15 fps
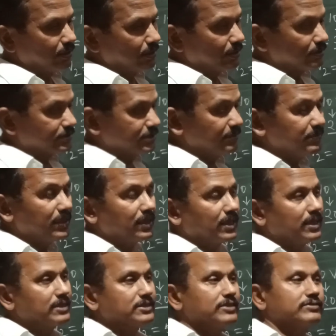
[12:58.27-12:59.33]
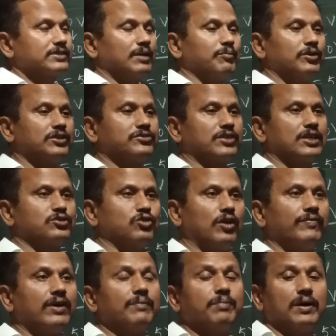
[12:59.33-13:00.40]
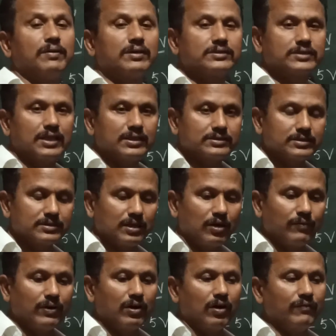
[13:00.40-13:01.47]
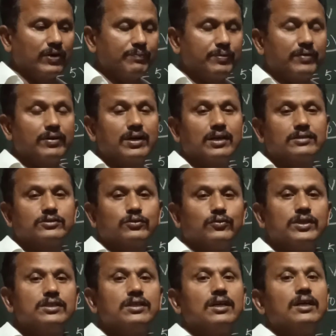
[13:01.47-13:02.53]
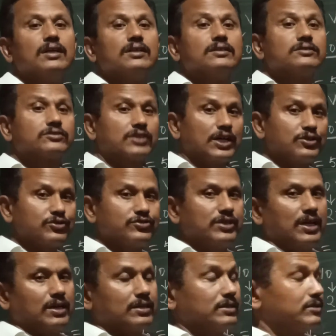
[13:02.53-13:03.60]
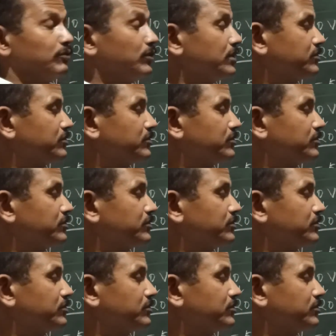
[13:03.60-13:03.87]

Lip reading: Similar as if somebody tries to overpower us, we try to check, we